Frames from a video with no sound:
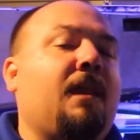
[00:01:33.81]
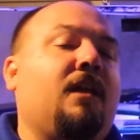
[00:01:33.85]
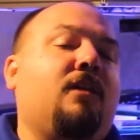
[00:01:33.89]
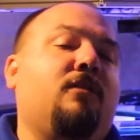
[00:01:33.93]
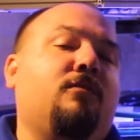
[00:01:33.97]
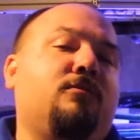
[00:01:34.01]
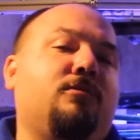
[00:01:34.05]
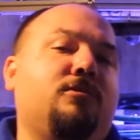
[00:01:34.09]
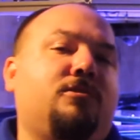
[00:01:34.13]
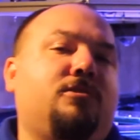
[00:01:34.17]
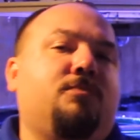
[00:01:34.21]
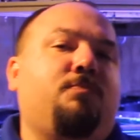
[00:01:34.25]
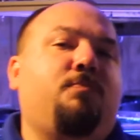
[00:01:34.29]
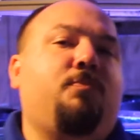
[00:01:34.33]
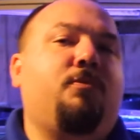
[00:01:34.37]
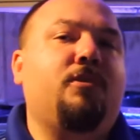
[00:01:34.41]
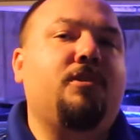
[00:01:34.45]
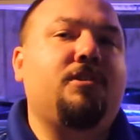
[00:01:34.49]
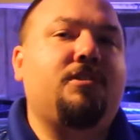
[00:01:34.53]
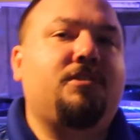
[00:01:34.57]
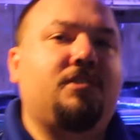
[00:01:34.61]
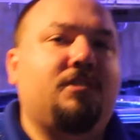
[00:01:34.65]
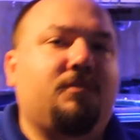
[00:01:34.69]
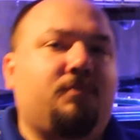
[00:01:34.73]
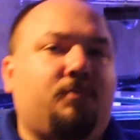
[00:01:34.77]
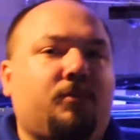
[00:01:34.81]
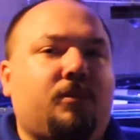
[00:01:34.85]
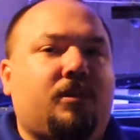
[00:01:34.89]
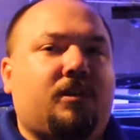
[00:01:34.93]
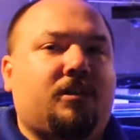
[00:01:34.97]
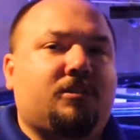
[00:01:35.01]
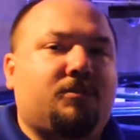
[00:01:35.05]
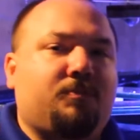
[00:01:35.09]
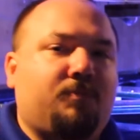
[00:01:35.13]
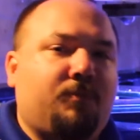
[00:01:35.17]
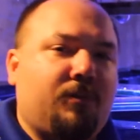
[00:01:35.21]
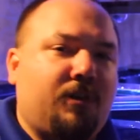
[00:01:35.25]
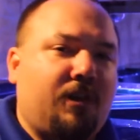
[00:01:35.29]
Well, it's a pretty simple
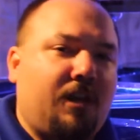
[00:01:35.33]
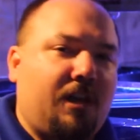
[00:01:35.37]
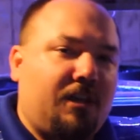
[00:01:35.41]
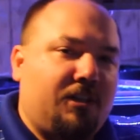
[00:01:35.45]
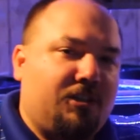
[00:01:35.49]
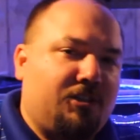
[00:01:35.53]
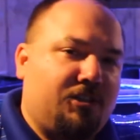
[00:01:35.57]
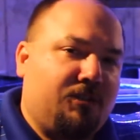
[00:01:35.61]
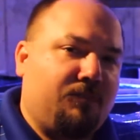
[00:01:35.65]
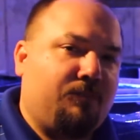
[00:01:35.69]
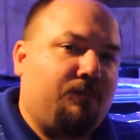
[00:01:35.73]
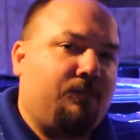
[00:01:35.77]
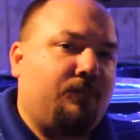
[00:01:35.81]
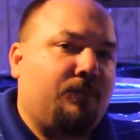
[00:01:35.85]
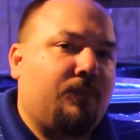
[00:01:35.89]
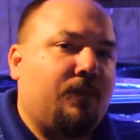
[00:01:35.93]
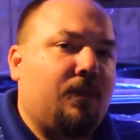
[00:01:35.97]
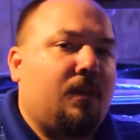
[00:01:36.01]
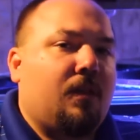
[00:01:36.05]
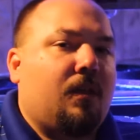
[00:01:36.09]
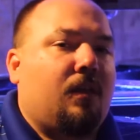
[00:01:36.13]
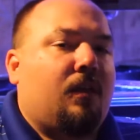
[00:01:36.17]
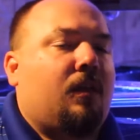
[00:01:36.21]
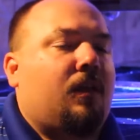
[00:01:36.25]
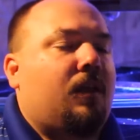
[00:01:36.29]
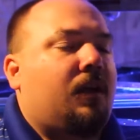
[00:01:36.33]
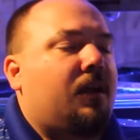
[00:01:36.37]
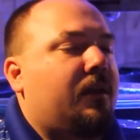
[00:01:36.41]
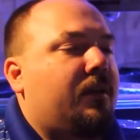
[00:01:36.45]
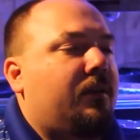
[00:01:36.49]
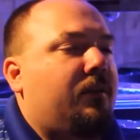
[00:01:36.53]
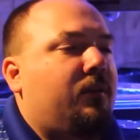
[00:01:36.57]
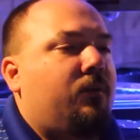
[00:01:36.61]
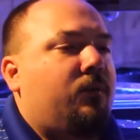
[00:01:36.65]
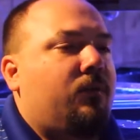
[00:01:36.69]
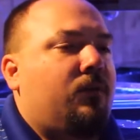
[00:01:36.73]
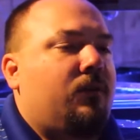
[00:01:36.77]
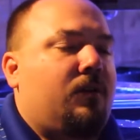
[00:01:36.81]
explanation.
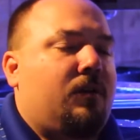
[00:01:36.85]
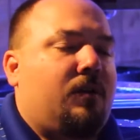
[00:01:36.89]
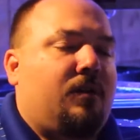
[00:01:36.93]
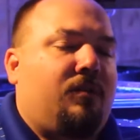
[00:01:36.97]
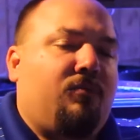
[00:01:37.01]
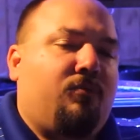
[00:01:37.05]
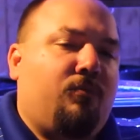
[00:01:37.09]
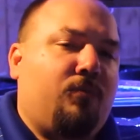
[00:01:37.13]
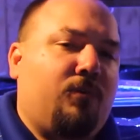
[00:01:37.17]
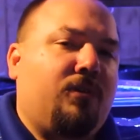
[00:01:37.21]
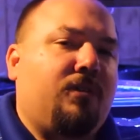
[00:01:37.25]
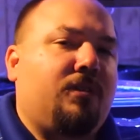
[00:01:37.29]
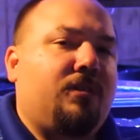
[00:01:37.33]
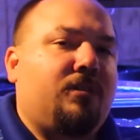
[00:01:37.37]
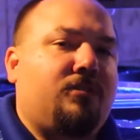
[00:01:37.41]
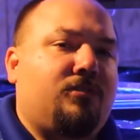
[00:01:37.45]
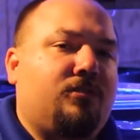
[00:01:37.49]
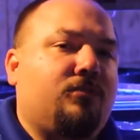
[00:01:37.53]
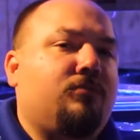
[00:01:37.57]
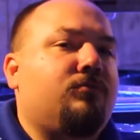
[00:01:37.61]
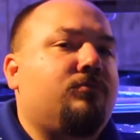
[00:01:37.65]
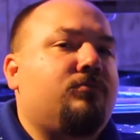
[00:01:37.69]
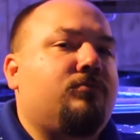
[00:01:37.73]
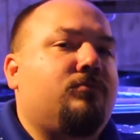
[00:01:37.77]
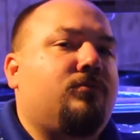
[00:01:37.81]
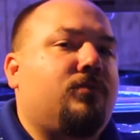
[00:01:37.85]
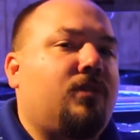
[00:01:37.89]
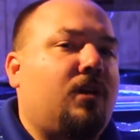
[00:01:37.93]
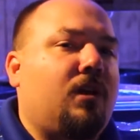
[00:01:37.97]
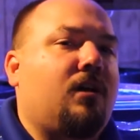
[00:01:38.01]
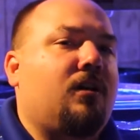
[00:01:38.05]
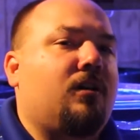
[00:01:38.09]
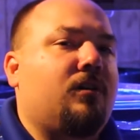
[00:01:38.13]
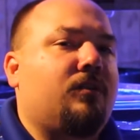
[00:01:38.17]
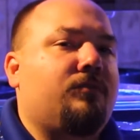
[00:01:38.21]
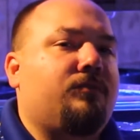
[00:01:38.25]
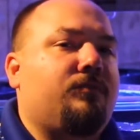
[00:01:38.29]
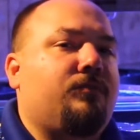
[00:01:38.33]
I really do
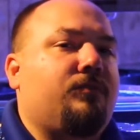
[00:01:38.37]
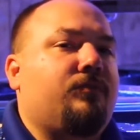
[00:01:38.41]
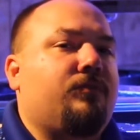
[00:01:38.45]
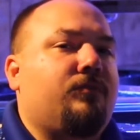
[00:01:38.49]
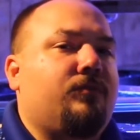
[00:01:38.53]
love